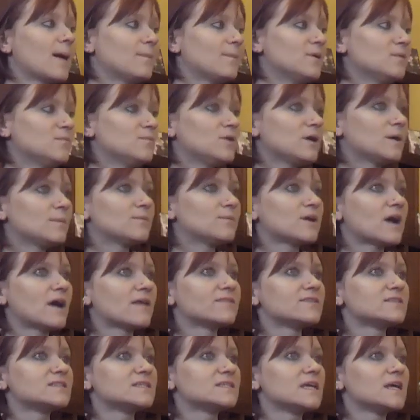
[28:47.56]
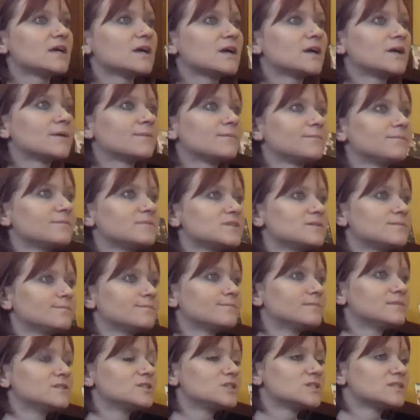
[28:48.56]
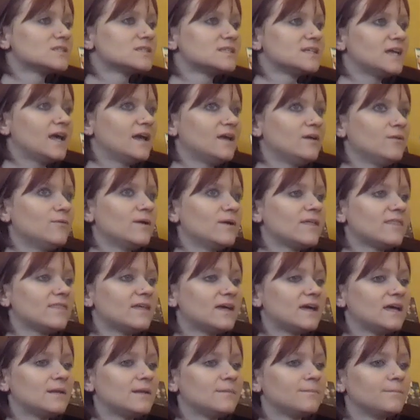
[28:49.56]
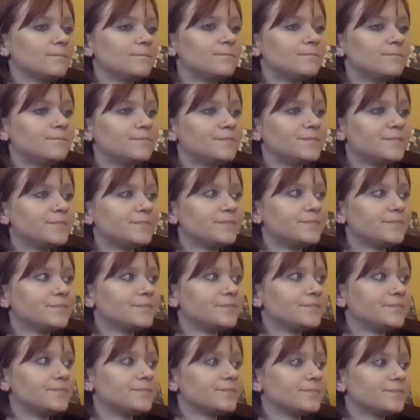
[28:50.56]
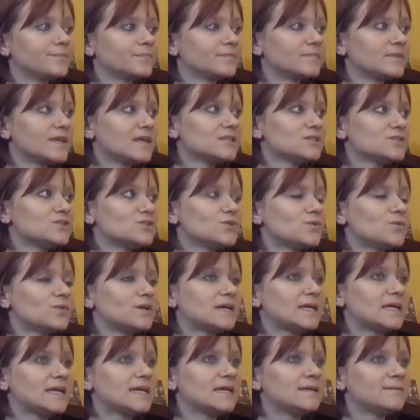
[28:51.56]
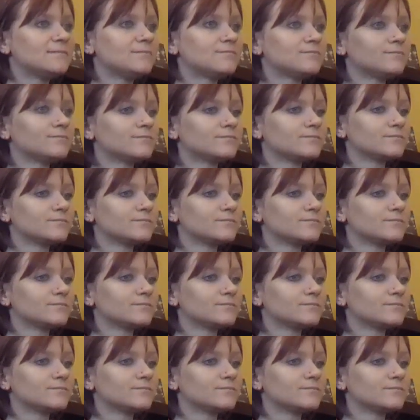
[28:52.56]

Couple more breaths here. Just staying with it. Enjoy it.